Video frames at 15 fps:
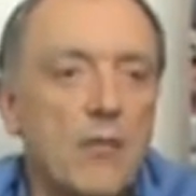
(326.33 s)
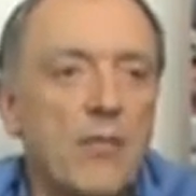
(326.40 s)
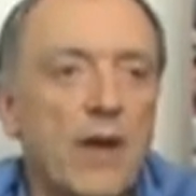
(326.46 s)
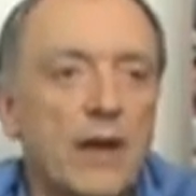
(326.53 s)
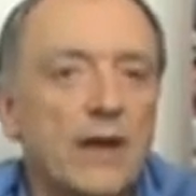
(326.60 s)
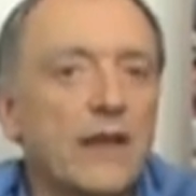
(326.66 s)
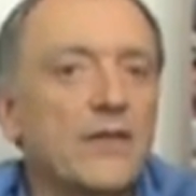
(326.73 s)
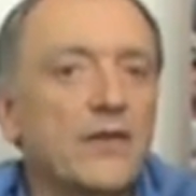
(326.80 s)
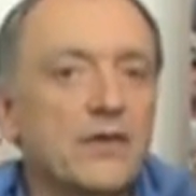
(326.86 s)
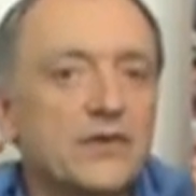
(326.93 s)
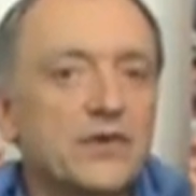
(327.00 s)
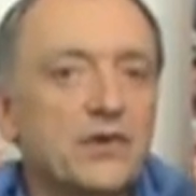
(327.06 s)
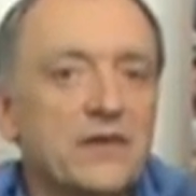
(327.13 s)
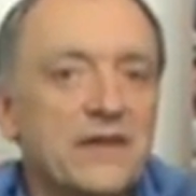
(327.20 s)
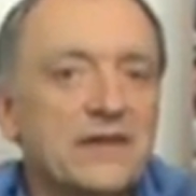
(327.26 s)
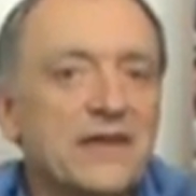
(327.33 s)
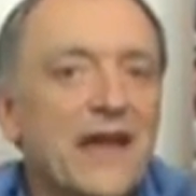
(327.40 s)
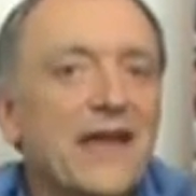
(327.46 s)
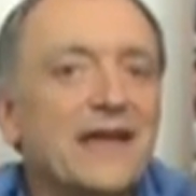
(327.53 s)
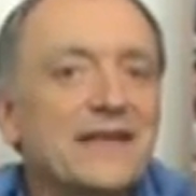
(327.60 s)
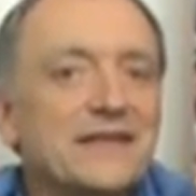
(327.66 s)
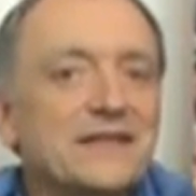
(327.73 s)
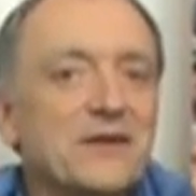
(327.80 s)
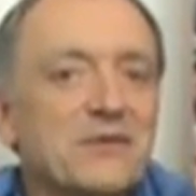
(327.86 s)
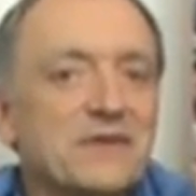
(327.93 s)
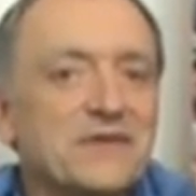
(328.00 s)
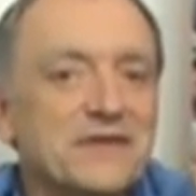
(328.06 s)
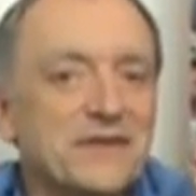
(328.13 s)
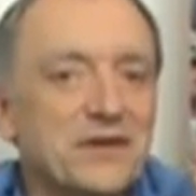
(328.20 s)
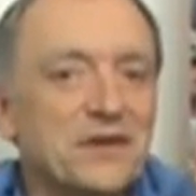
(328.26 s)
But in those early days, it
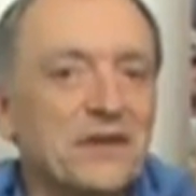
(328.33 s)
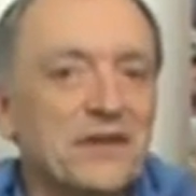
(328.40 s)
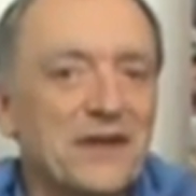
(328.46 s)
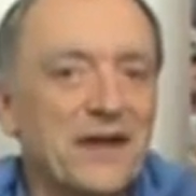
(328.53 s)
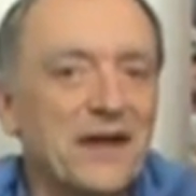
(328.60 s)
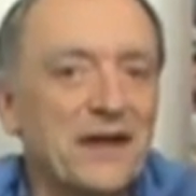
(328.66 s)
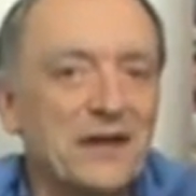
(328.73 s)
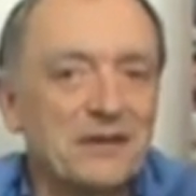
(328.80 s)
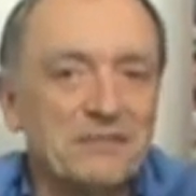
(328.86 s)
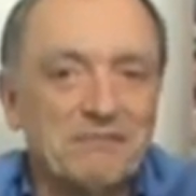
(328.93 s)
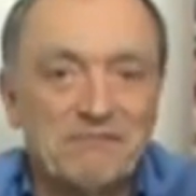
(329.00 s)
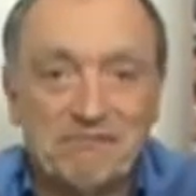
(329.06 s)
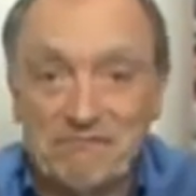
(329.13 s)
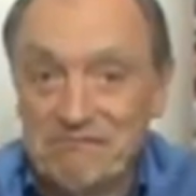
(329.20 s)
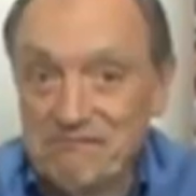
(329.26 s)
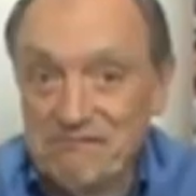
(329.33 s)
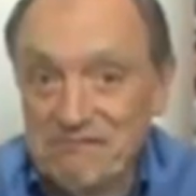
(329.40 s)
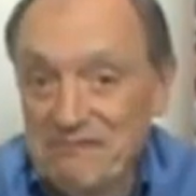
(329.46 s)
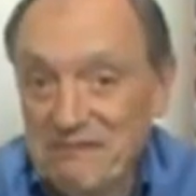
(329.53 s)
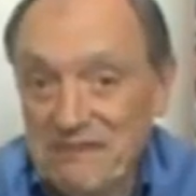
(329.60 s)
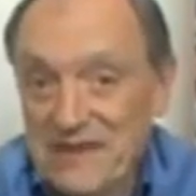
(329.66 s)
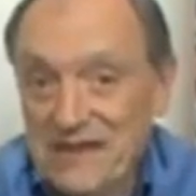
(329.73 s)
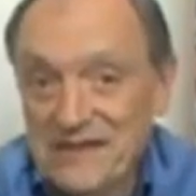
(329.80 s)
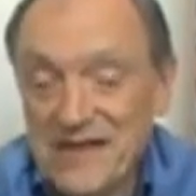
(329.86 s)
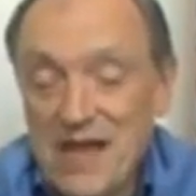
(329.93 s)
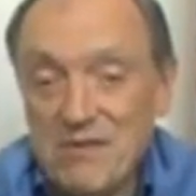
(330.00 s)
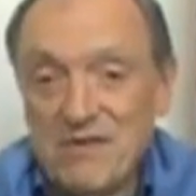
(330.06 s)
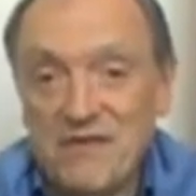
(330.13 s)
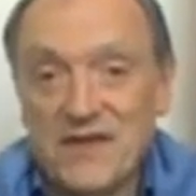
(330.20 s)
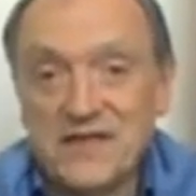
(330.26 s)
was still a time of